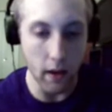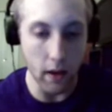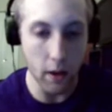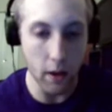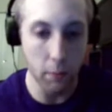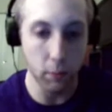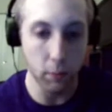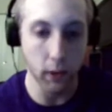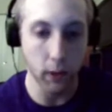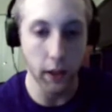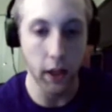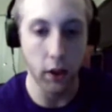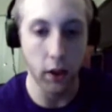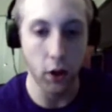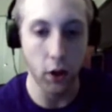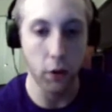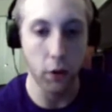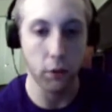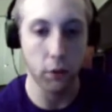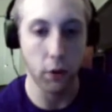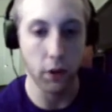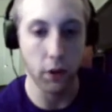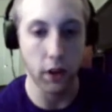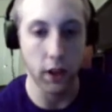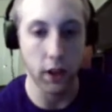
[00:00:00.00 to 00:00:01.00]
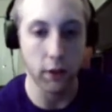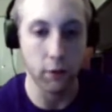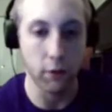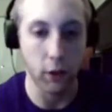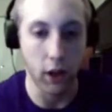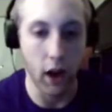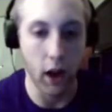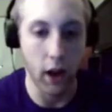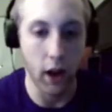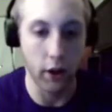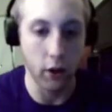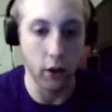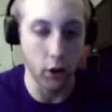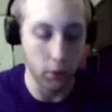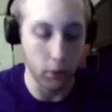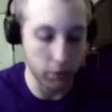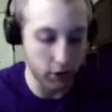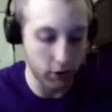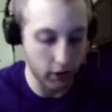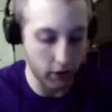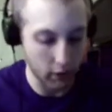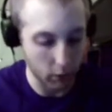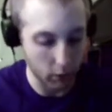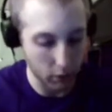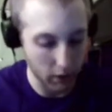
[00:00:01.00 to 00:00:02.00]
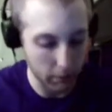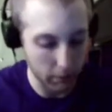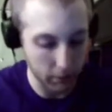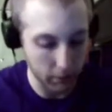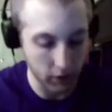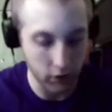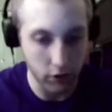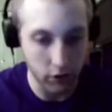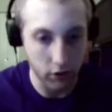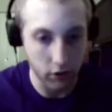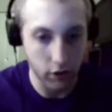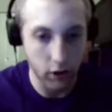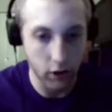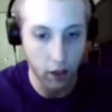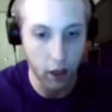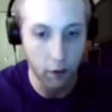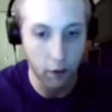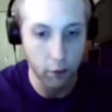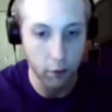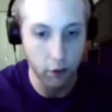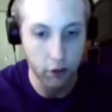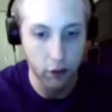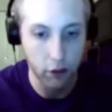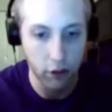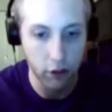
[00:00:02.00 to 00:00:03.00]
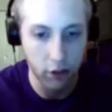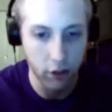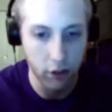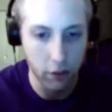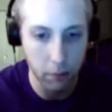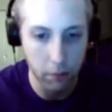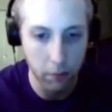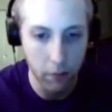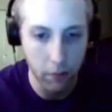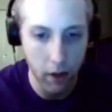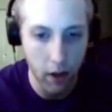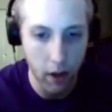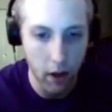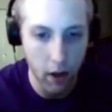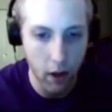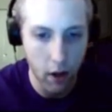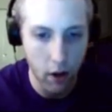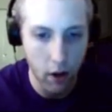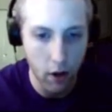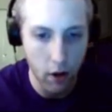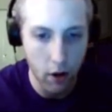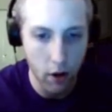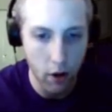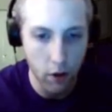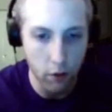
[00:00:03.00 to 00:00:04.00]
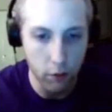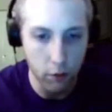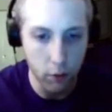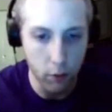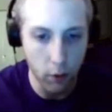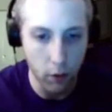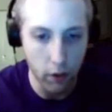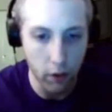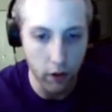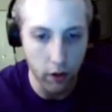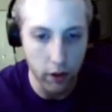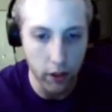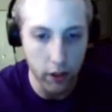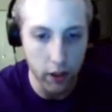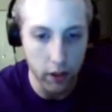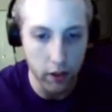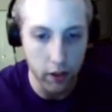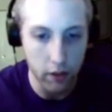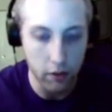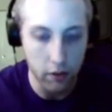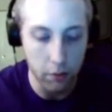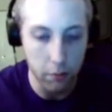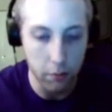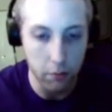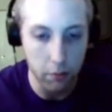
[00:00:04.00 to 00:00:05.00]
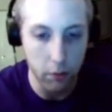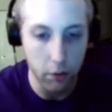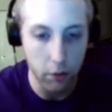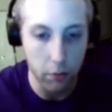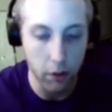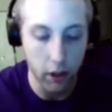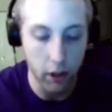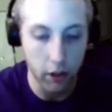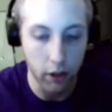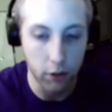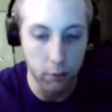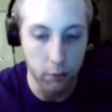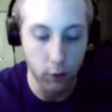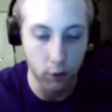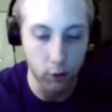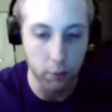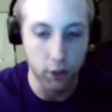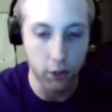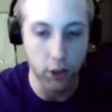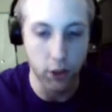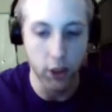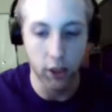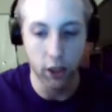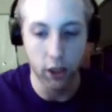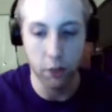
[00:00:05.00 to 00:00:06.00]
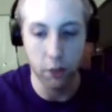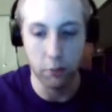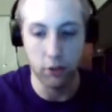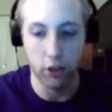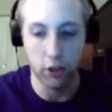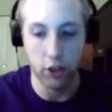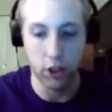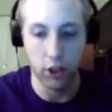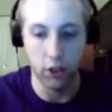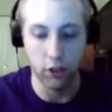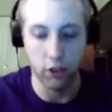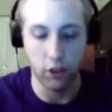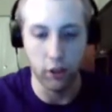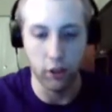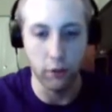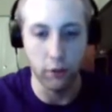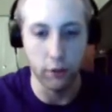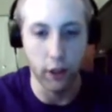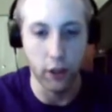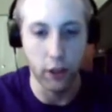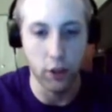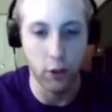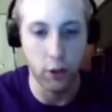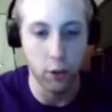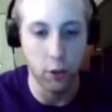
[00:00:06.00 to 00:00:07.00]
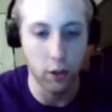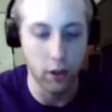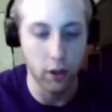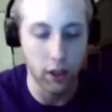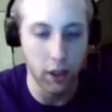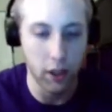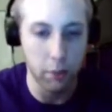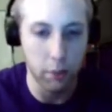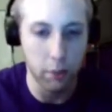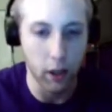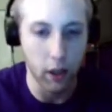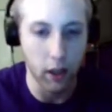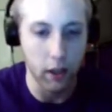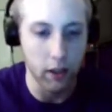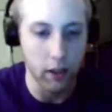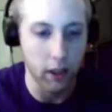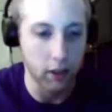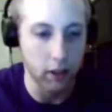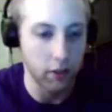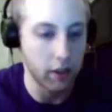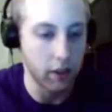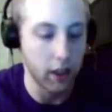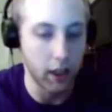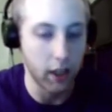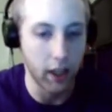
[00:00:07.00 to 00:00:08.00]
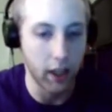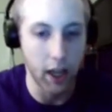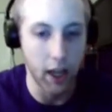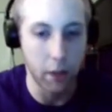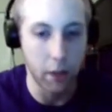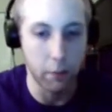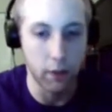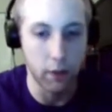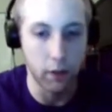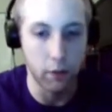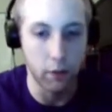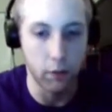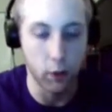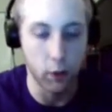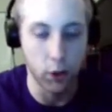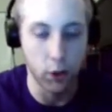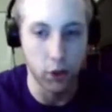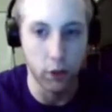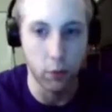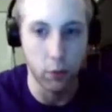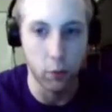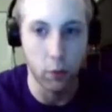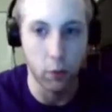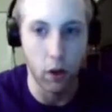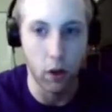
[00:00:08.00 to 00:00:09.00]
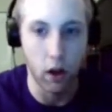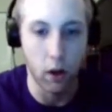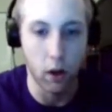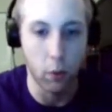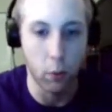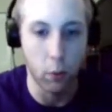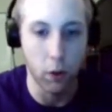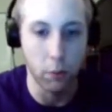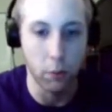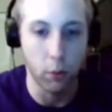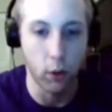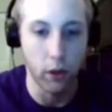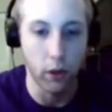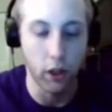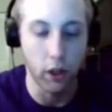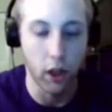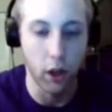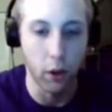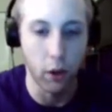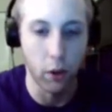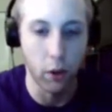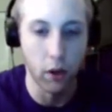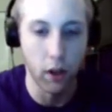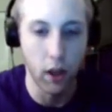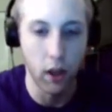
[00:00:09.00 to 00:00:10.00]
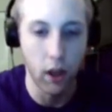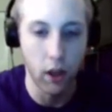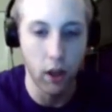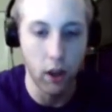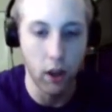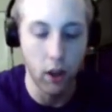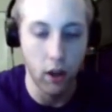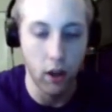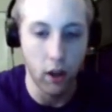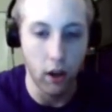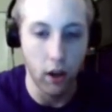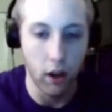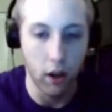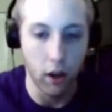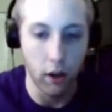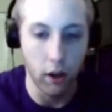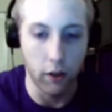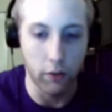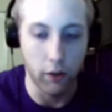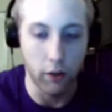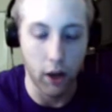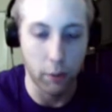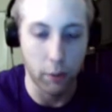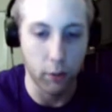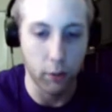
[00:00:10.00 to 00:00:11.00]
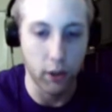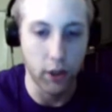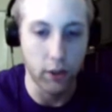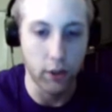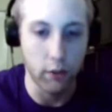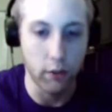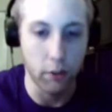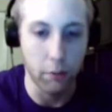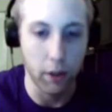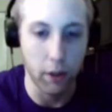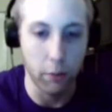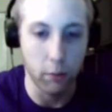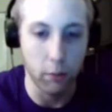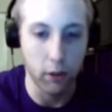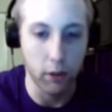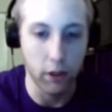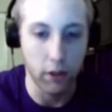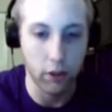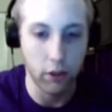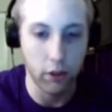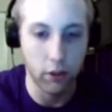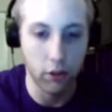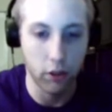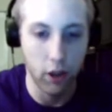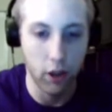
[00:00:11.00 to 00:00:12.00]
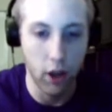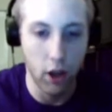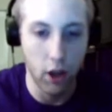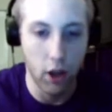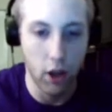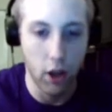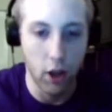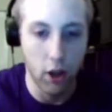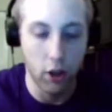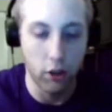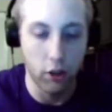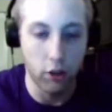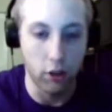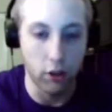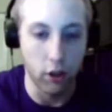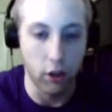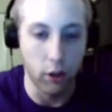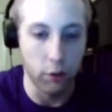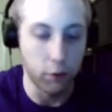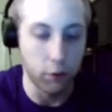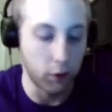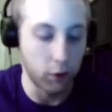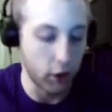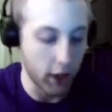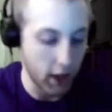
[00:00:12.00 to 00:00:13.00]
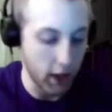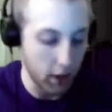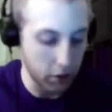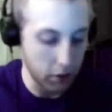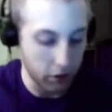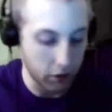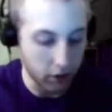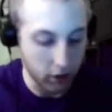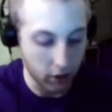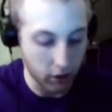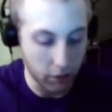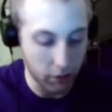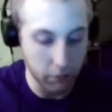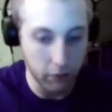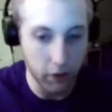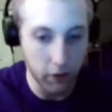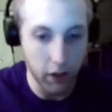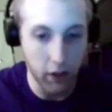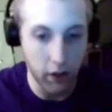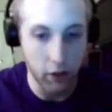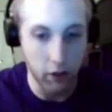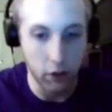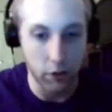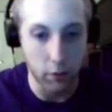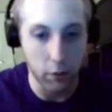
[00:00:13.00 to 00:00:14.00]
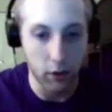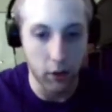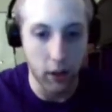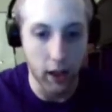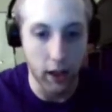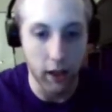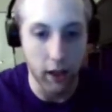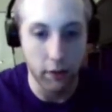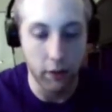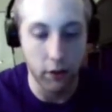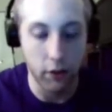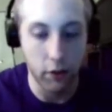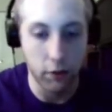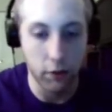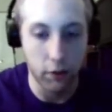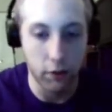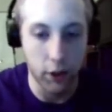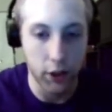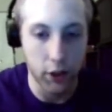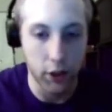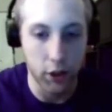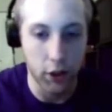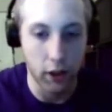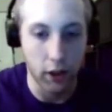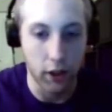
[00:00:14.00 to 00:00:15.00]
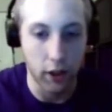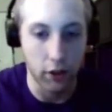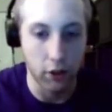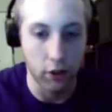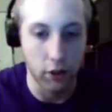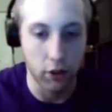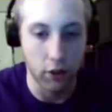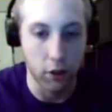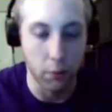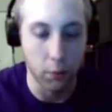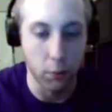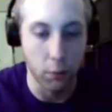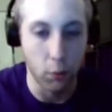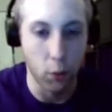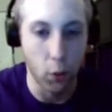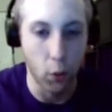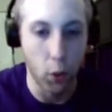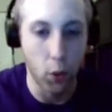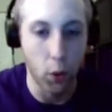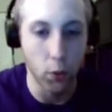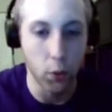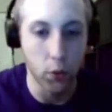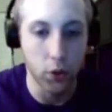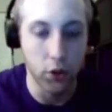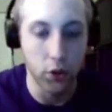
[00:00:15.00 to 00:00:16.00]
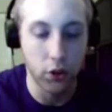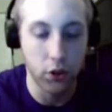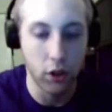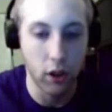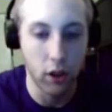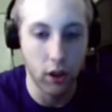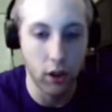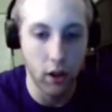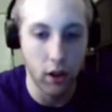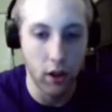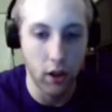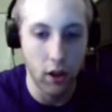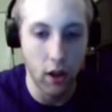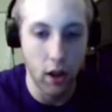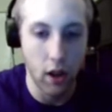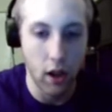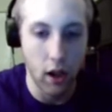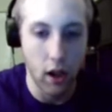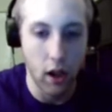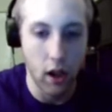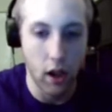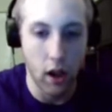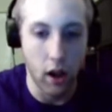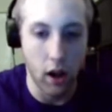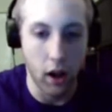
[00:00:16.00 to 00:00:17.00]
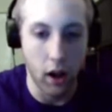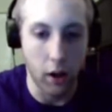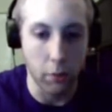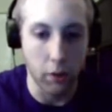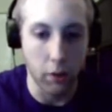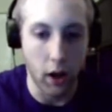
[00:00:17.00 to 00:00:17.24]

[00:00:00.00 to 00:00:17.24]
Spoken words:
bringing over the Forgotten Hope Secret Weapons cover system for the exposed machine gun positions eventually, but that's not going to happen in version 1.0 of Operation Remembrance. So for now, some vehicles will have this feature and some won't. But